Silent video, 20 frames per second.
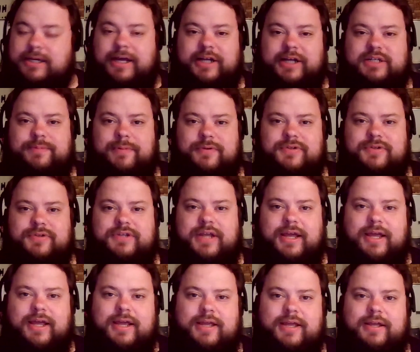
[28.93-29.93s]
expose
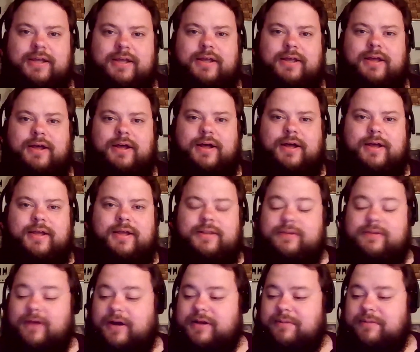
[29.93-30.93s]

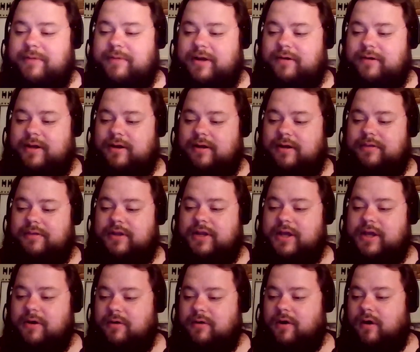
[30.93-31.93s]
and documentary on the
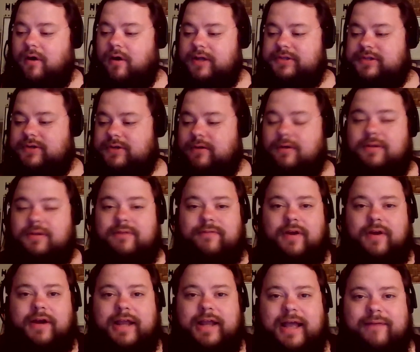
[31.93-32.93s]
neocons called A
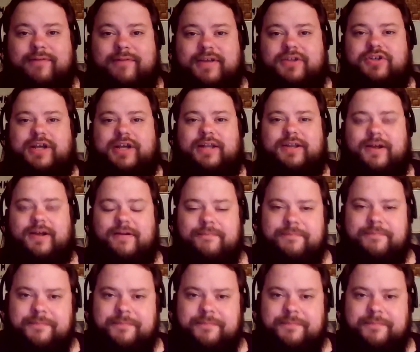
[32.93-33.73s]
Very Heavy Agenda.